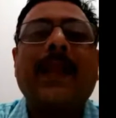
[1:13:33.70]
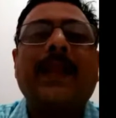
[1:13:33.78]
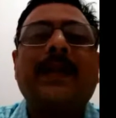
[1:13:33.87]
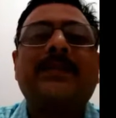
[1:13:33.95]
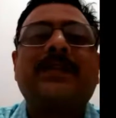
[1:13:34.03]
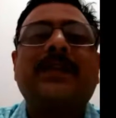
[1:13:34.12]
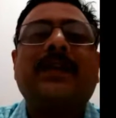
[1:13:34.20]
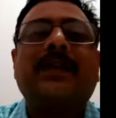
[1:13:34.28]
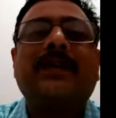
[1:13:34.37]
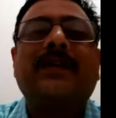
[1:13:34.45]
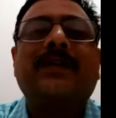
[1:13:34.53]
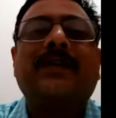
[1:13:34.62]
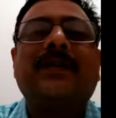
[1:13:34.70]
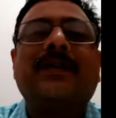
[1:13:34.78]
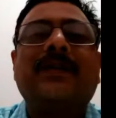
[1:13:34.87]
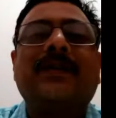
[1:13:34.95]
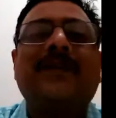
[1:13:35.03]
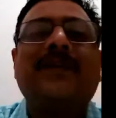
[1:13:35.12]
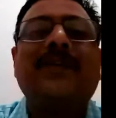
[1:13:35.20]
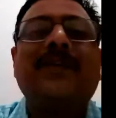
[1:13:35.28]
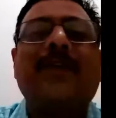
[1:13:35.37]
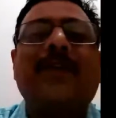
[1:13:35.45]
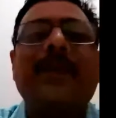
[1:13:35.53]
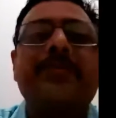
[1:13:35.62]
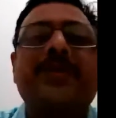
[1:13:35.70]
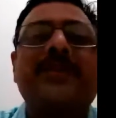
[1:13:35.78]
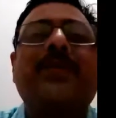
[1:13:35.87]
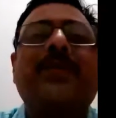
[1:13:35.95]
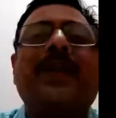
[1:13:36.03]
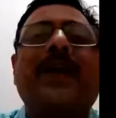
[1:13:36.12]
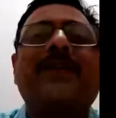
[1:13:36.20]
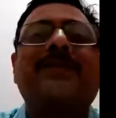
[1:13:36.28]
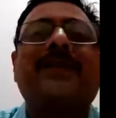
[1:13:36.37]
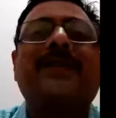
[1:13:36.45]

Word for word: you have any questions, you can ask, let them let the